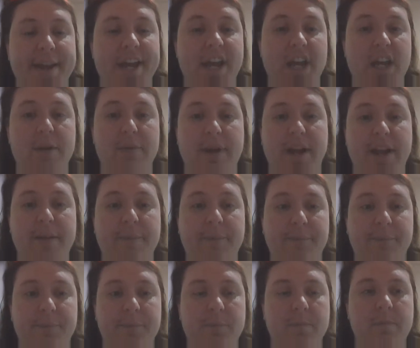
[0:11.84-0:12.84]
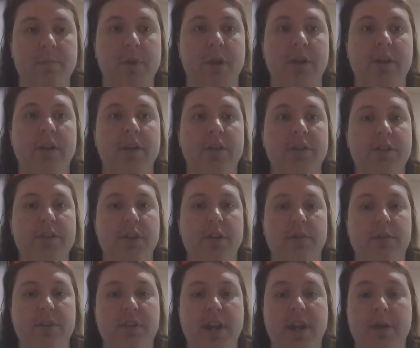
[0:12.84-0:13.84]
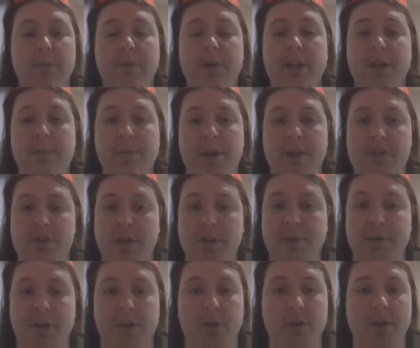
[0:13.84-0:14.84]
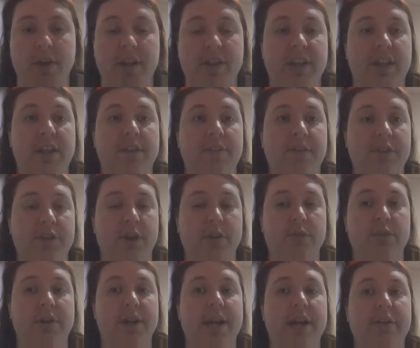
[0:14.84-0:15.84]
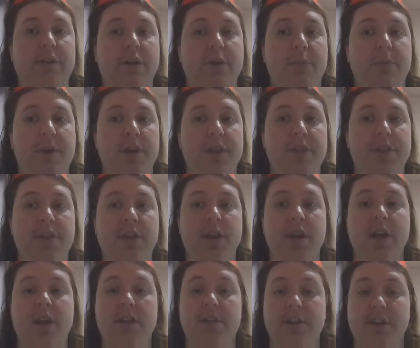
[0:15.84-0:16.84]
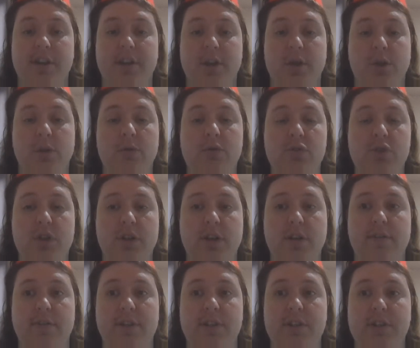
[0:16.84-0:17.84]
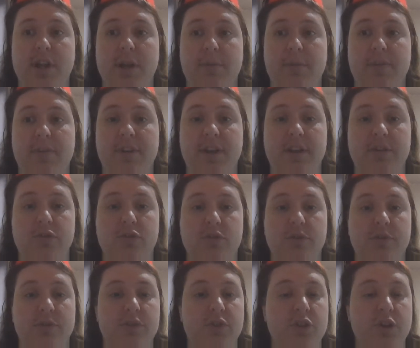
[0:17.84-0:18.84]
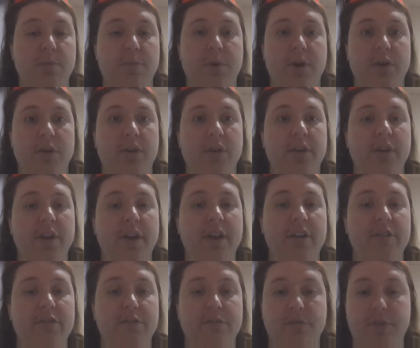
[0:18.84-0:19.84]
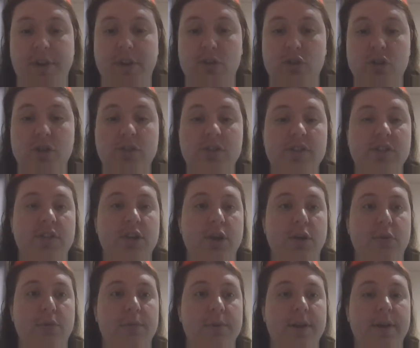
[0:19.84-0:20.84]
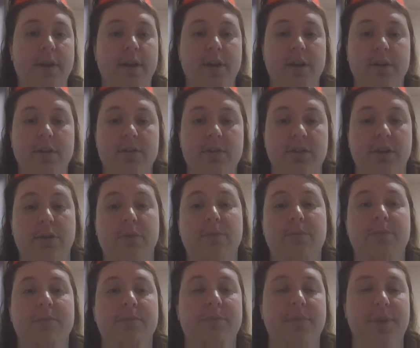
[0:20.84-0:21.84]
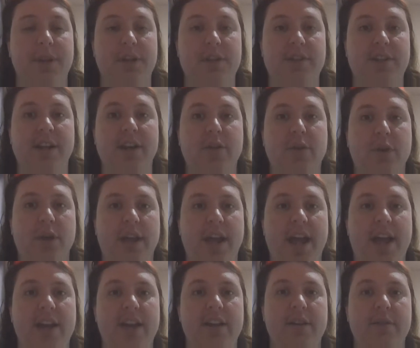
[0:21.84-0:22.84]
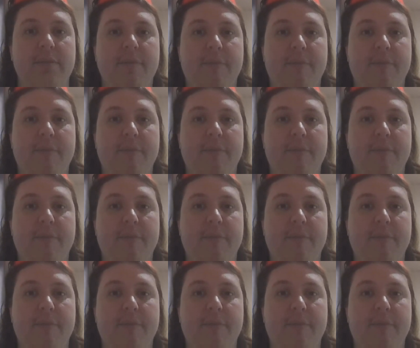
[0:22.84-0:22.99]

Anyway, so today we're going to be continuing our look at the 11th Doctor era with the conclusion of the Time of Angels two-parter, Flesh and Stone. So, let's take a look at it.